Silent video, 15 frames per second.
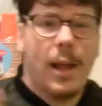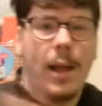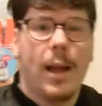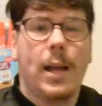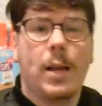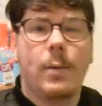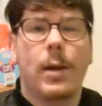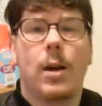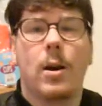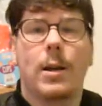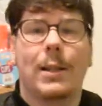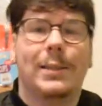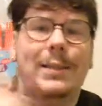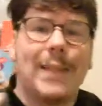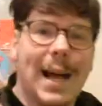Anyway,
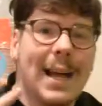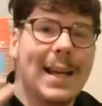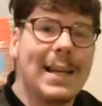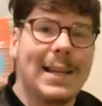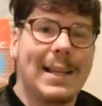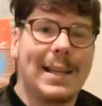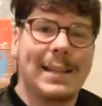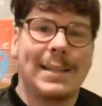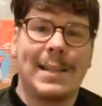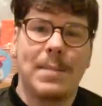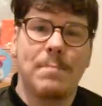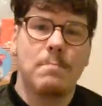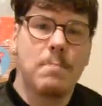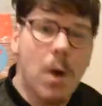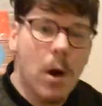guys, that is the
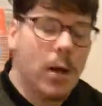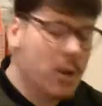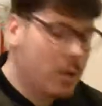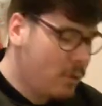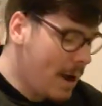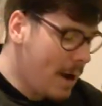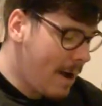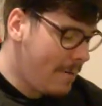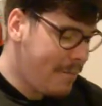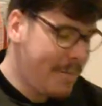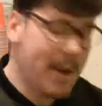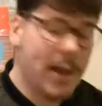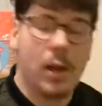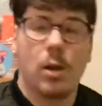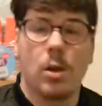Minecraft
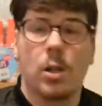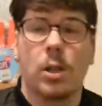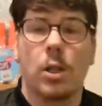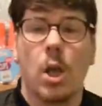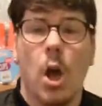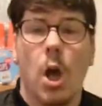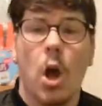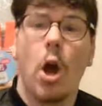figures